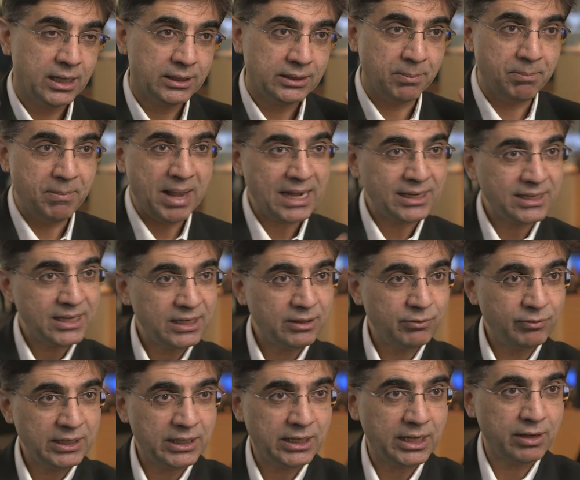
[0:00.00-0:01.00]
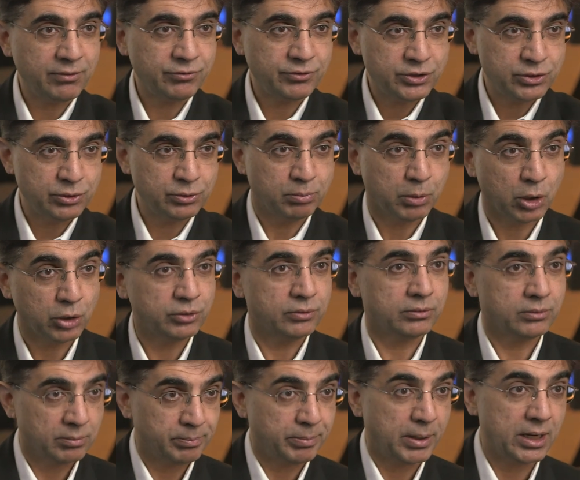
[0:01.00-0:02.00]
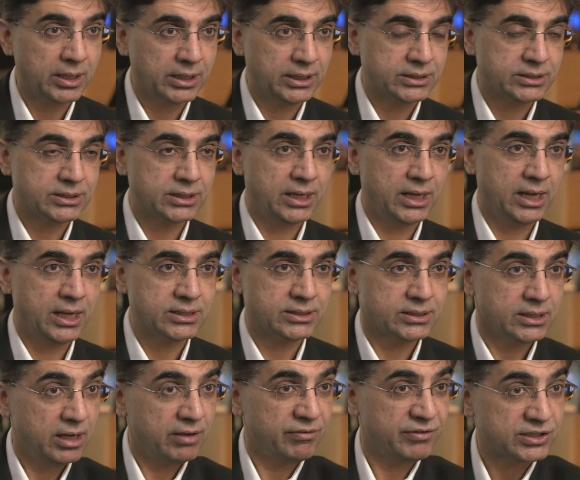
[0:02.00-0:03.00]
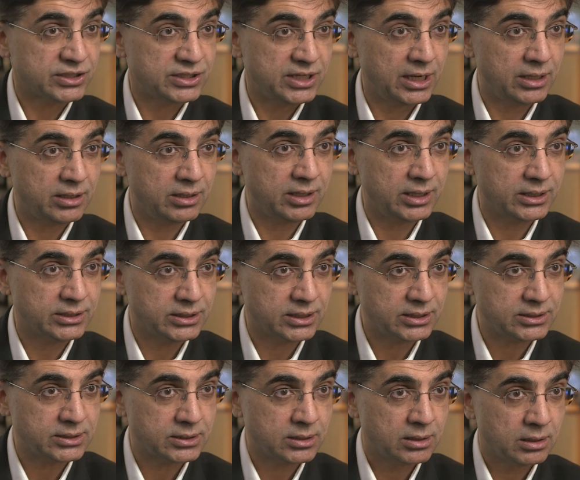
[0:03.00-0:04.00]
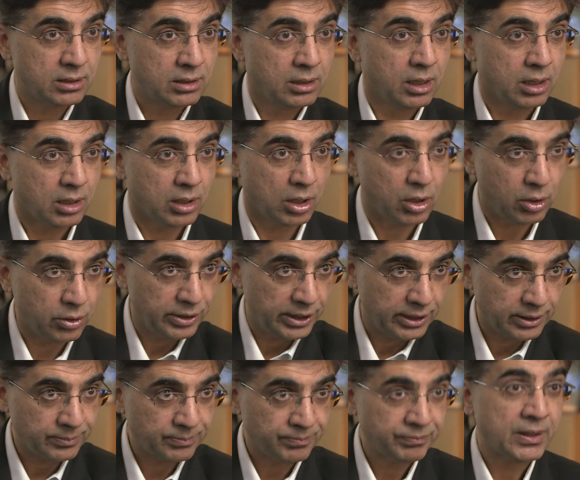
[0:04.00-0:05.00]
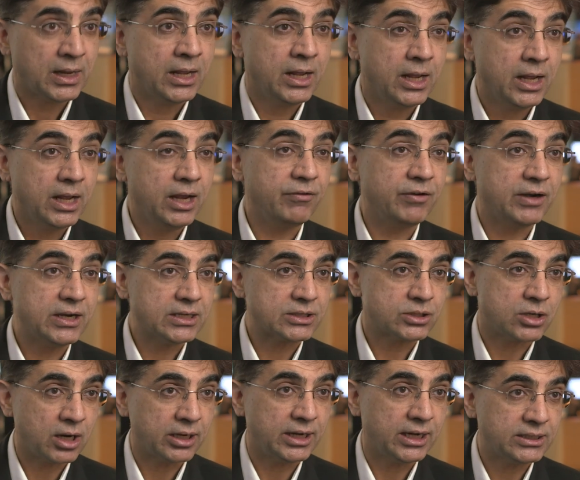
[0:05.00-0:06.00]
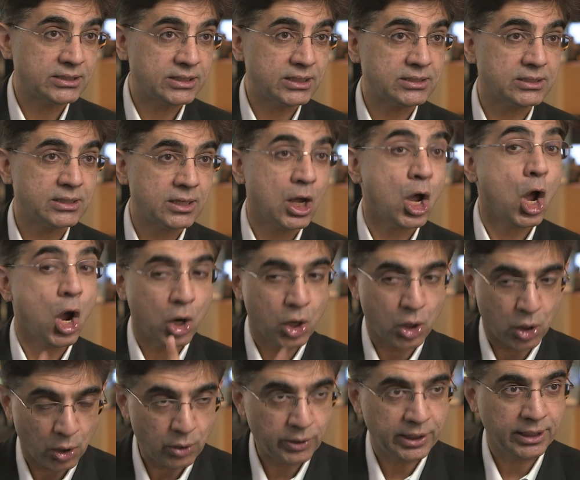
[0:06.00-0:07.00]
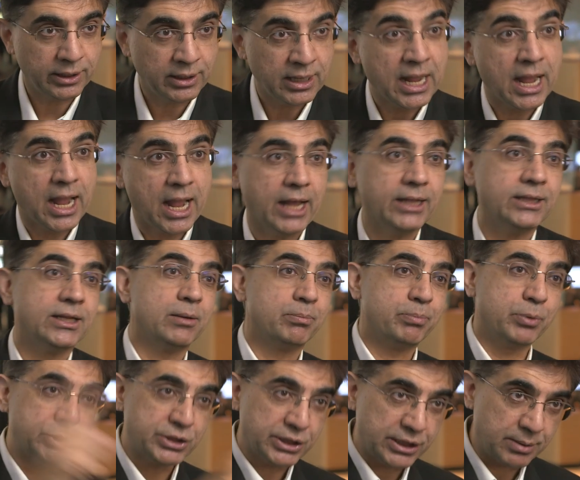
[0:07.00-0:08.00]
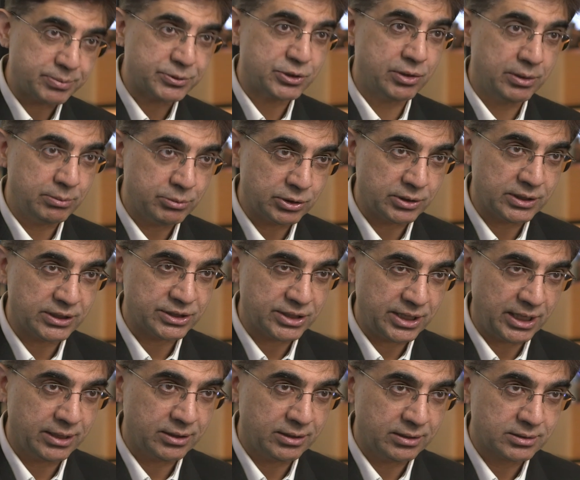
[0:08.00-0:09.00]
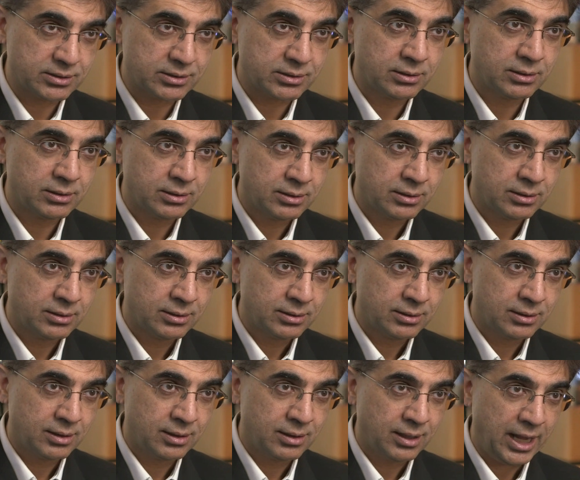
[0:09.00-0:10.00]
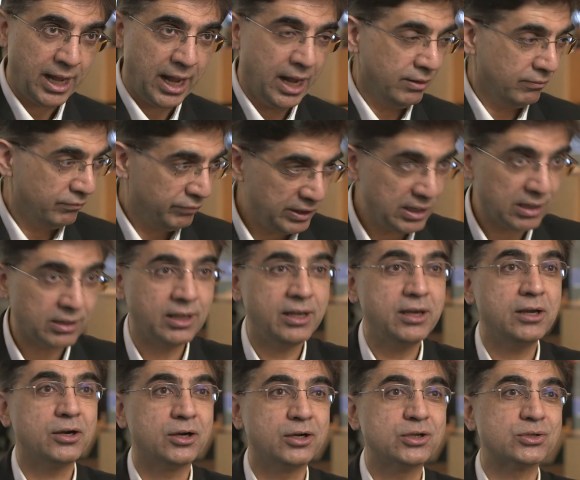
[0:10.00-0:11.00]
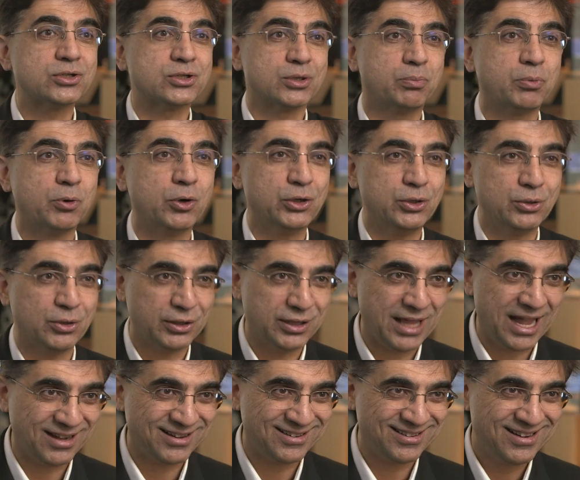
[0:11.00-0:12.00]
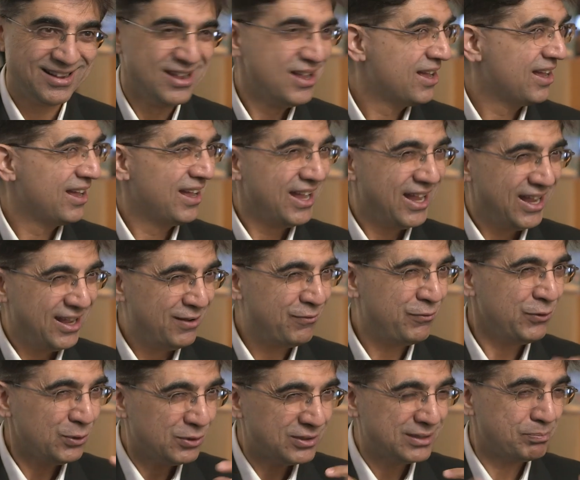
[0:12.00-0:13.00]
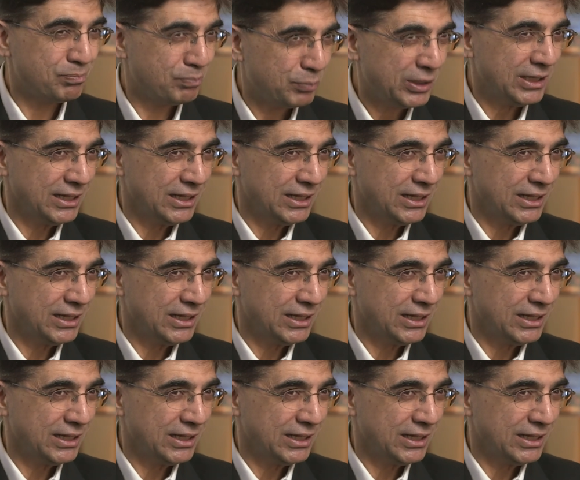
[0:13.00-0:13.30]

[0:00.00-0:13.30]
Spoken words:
The mandate we gave to both parties is if a standard exists, code it. If it does not exist, code it and then push it upstream to the standards. And we are here to support you on that. If you put